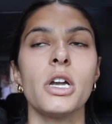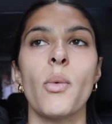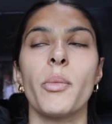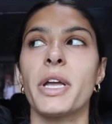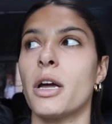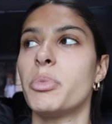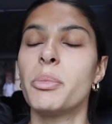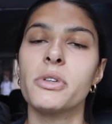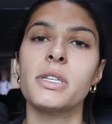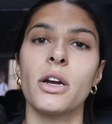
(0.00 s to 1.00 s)
when we had
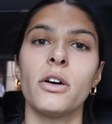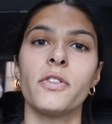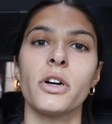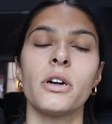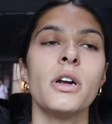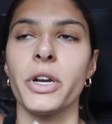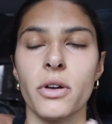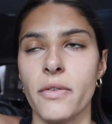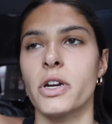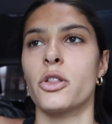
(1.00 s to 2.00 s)
people stay over. We don't
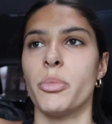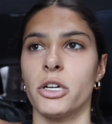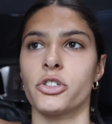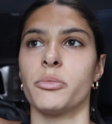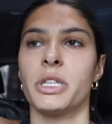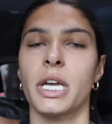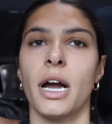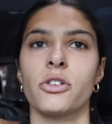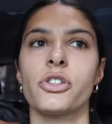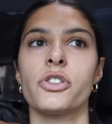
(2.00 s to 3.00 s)
have another bedroom, but the
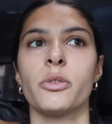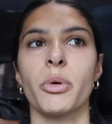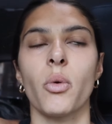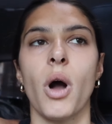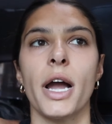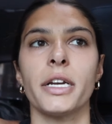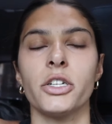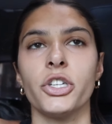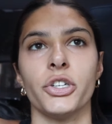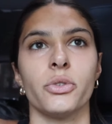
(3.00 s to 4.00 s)
couch is super wide
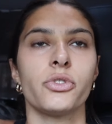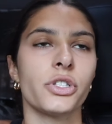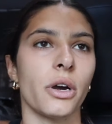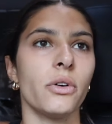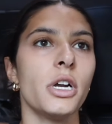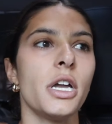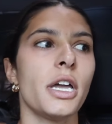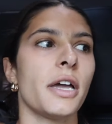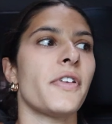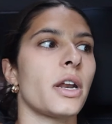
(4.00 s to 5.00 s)
and huge. So
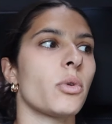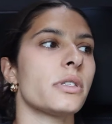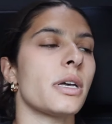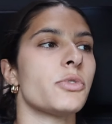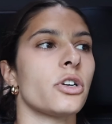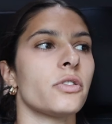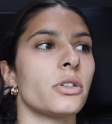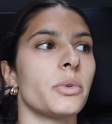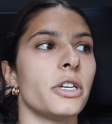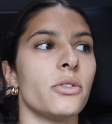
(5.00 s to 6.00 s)
if anyone slept
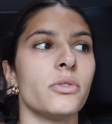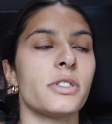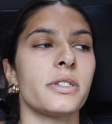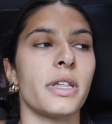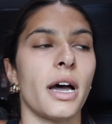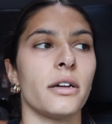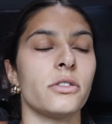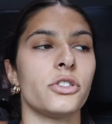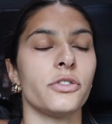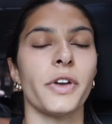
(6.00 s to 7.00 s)
over, we used
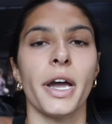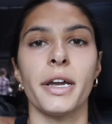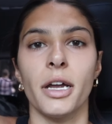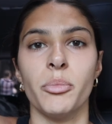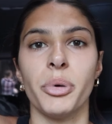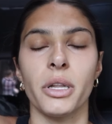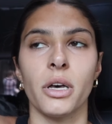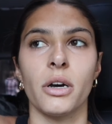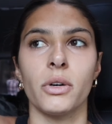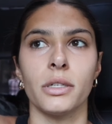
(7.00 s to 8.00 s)
that duvet and
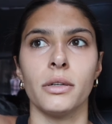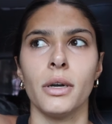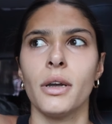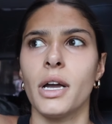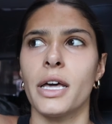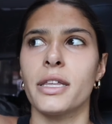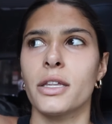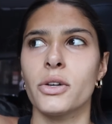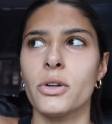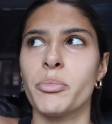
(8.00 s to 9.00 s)
pillow. And I
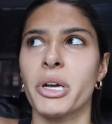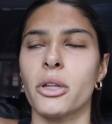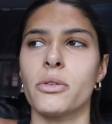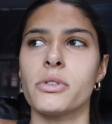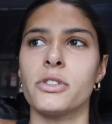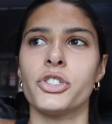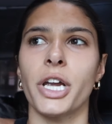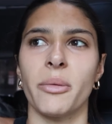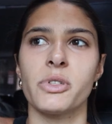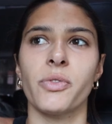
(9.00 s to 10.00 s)
think there were pillows and
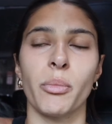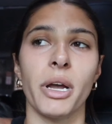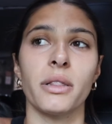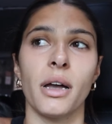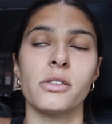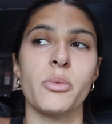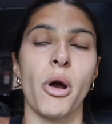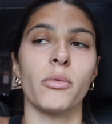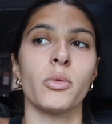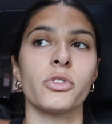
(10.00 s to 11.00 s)
shams from my last
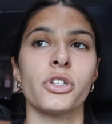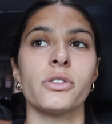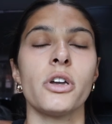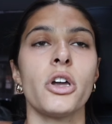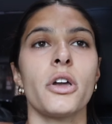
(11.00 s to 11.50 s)
apartment, which is